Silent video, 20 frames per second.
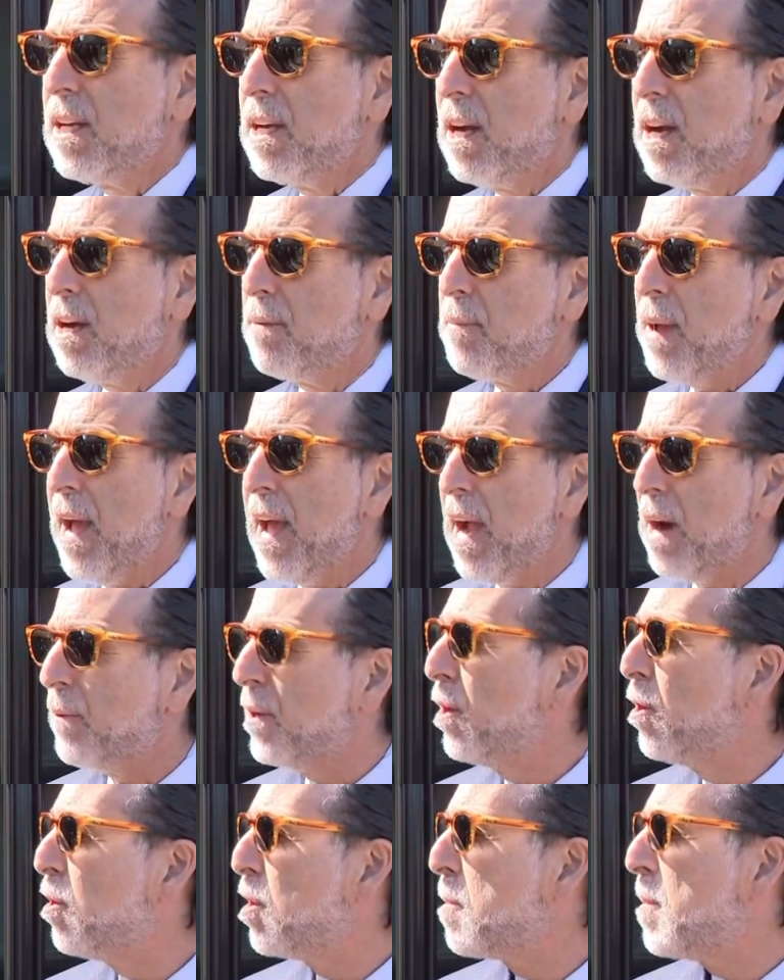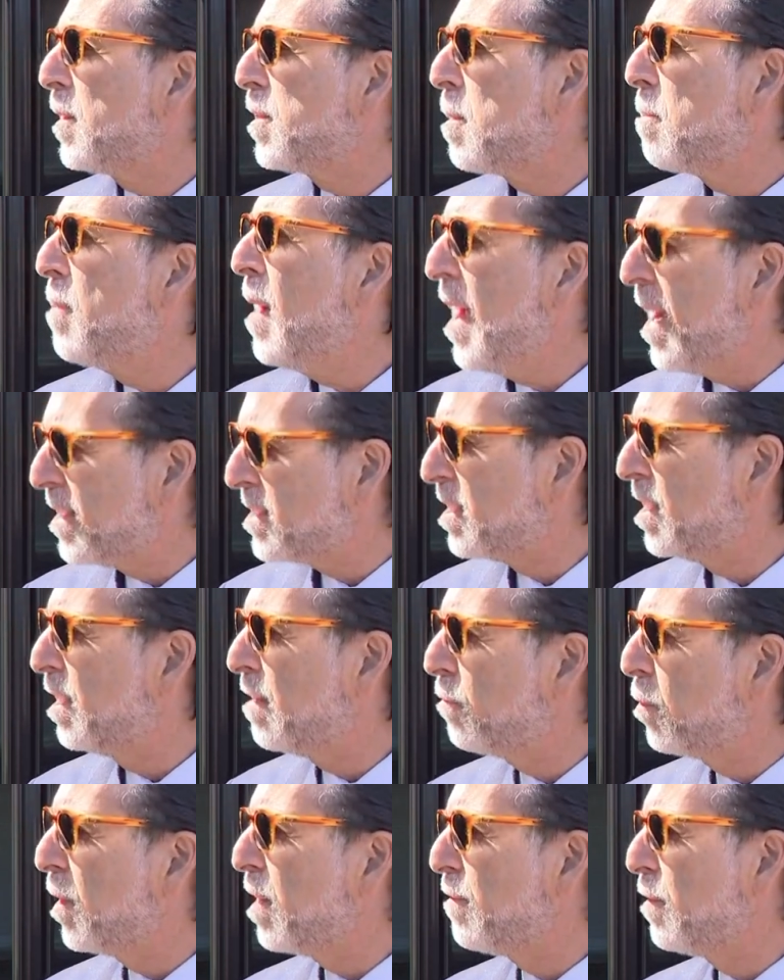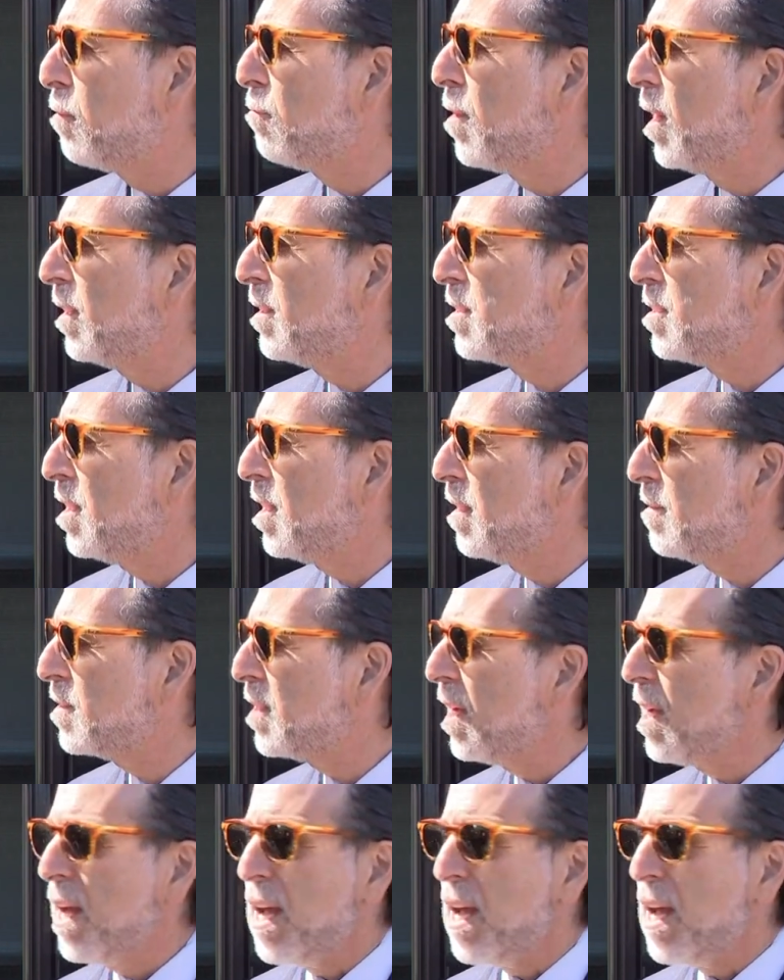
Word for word: um, how he heard about the passing of one of her relatives